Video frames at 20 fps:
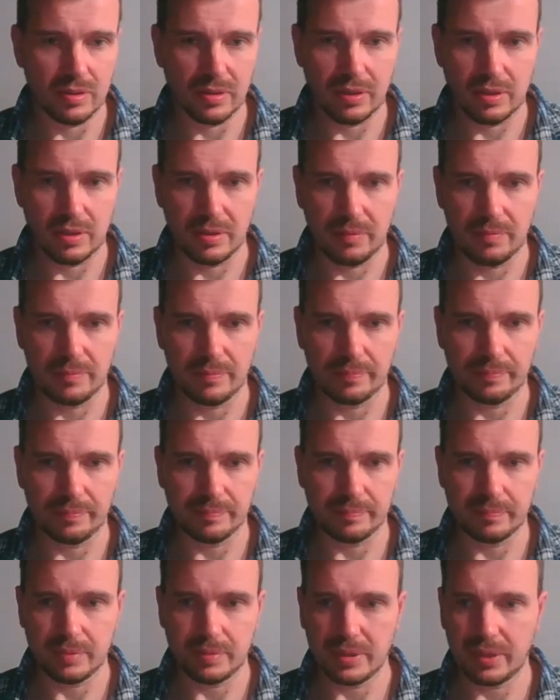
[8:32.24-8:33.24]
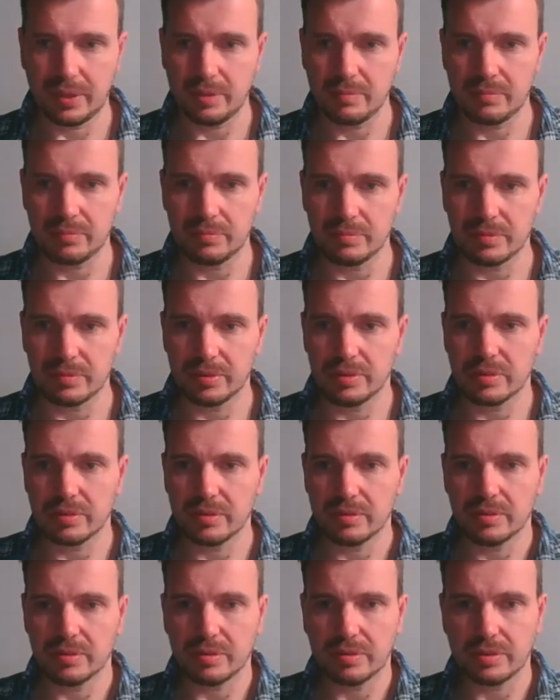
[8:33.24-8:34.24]
but I'm
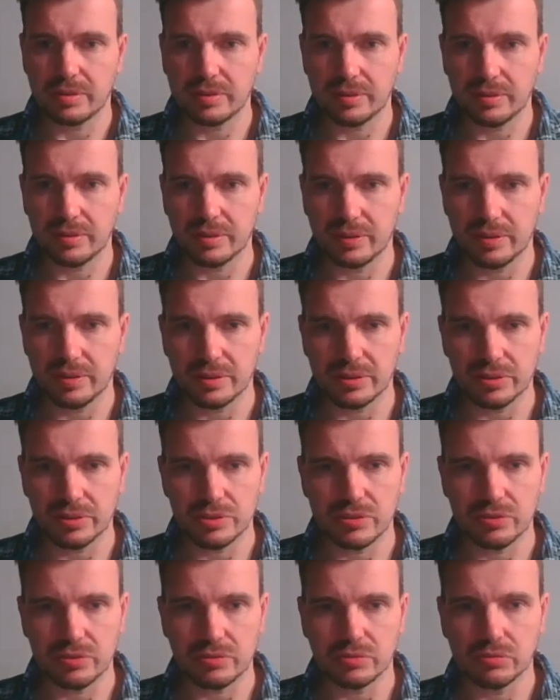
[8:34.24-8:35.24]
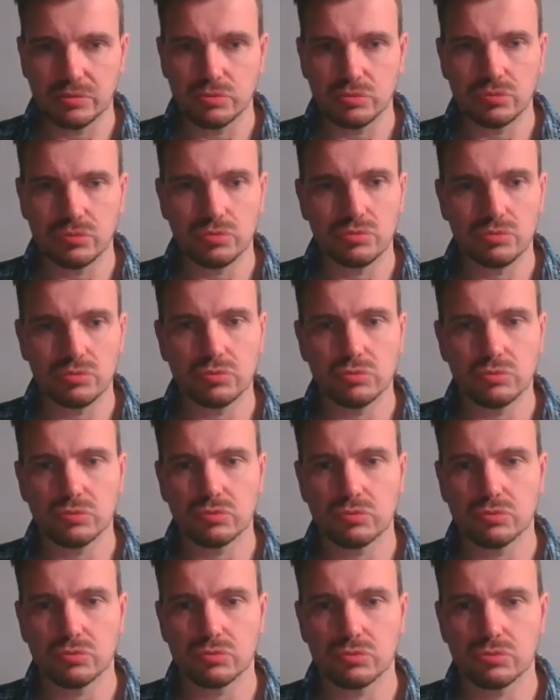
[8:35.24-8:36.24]
going to
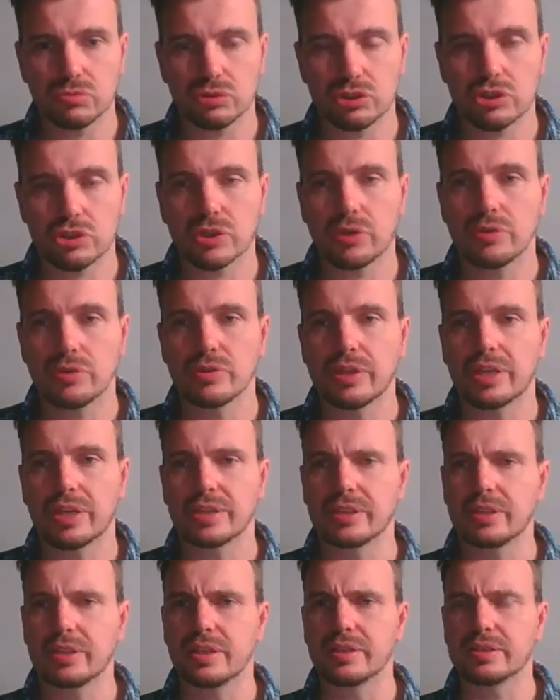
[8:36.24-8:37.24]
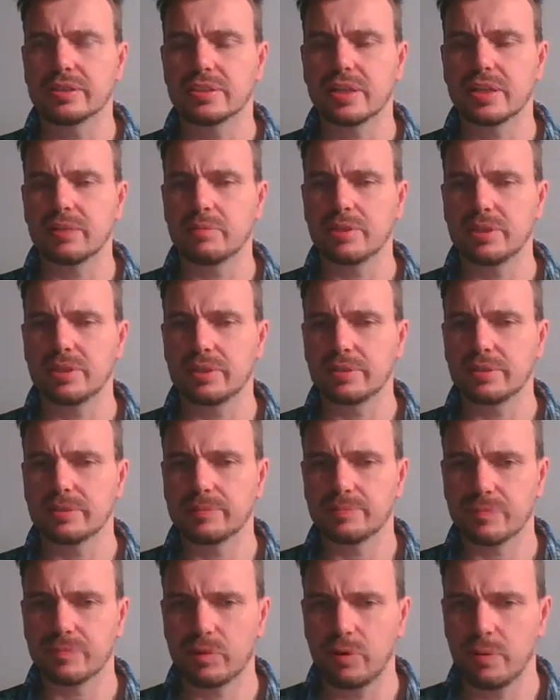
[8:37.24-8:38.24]
show you that another time, I think.
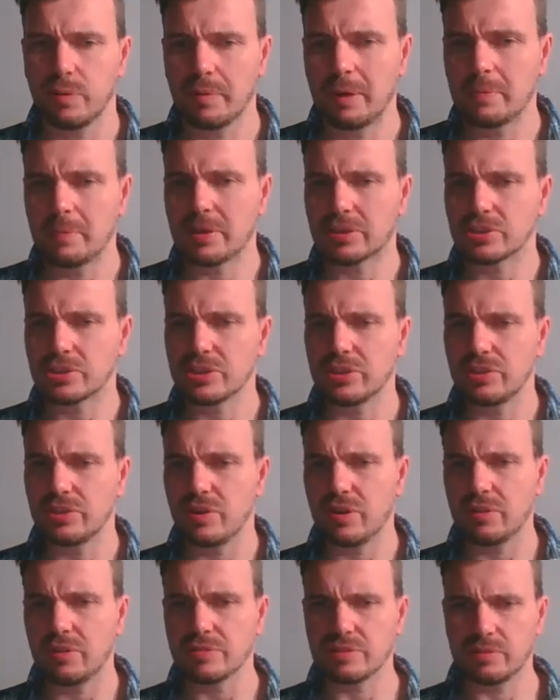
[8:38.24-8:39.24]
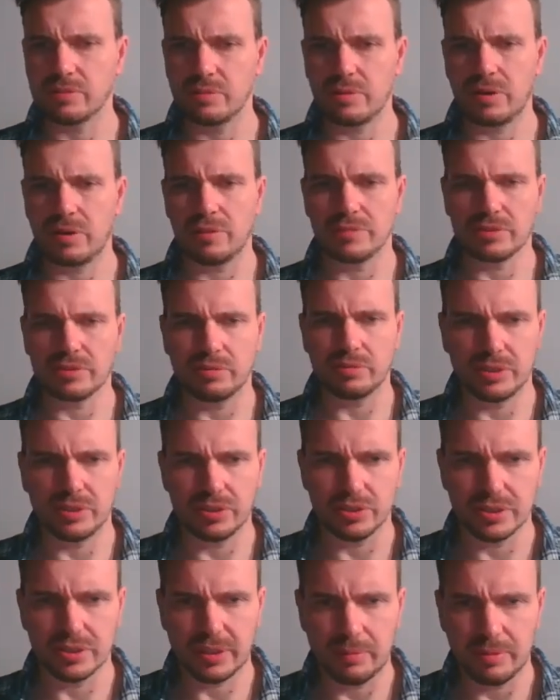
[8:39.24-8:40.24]
Or maybe I'll show you after we
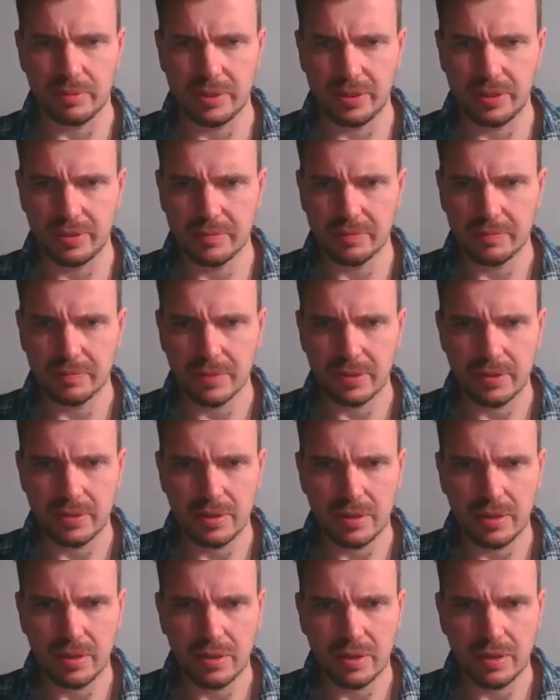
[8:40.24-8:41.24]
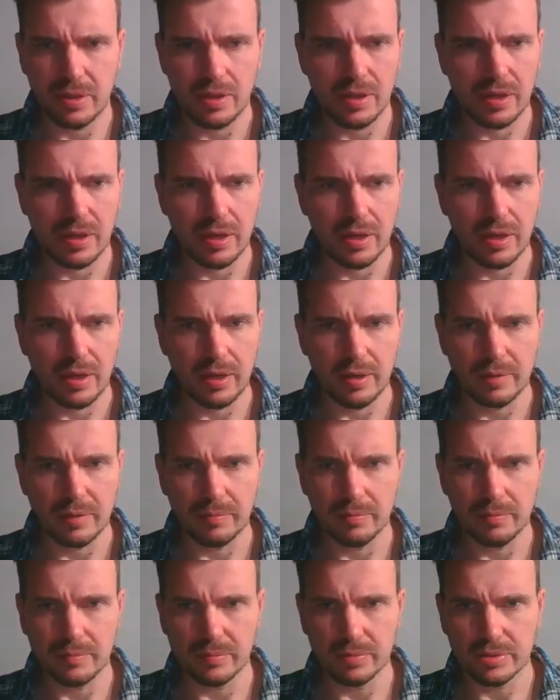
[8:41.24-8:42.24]
just sub it
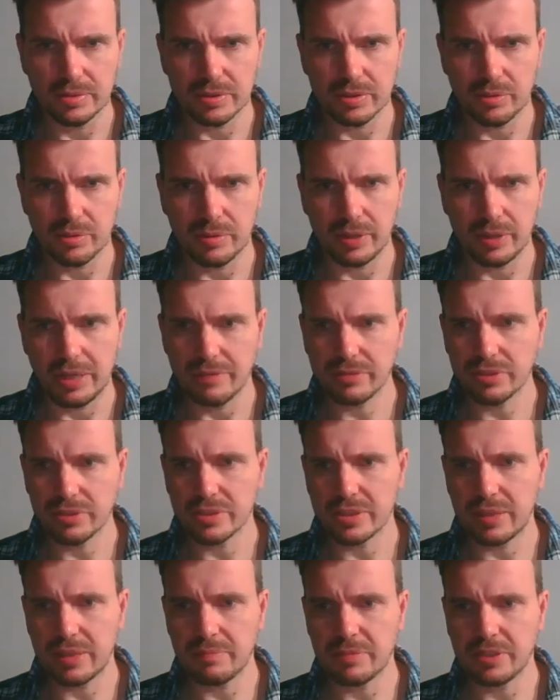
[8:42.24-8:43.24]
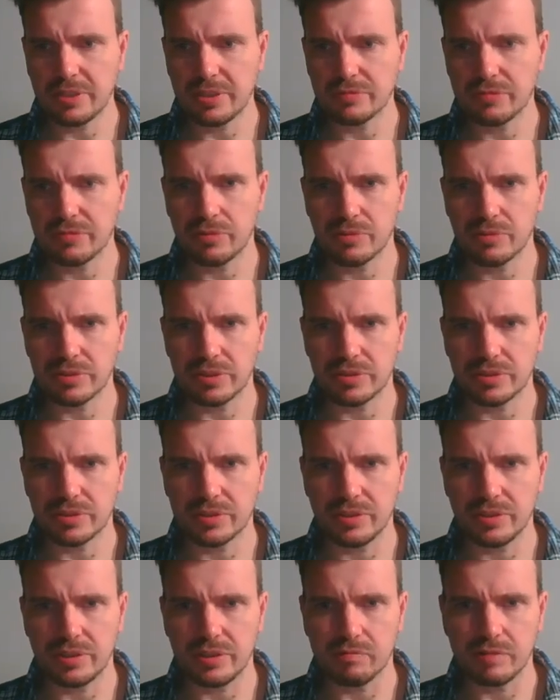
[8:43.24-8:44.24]
in. So we have to sub these fours into
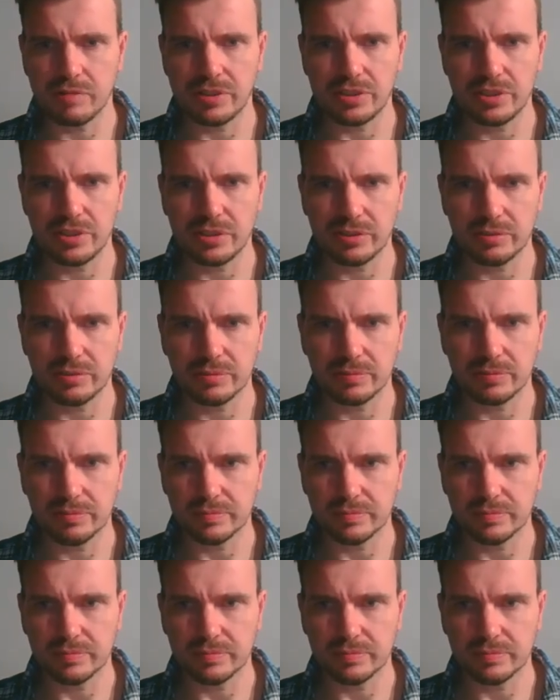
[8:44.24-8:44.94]
the original.